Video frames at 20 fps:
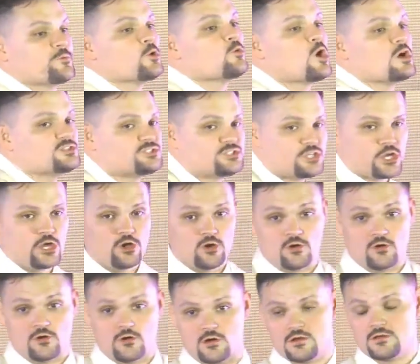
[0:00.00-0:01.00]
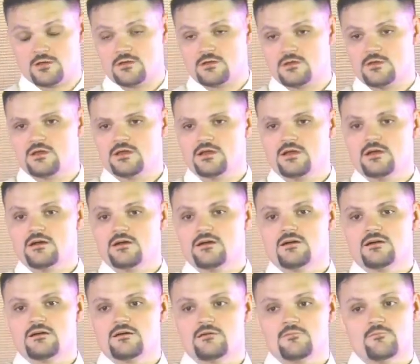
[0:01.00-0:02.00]
will do.
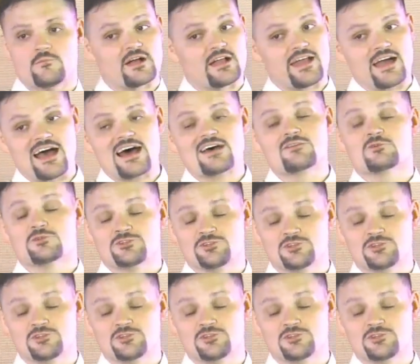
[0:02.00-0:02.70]
But God will do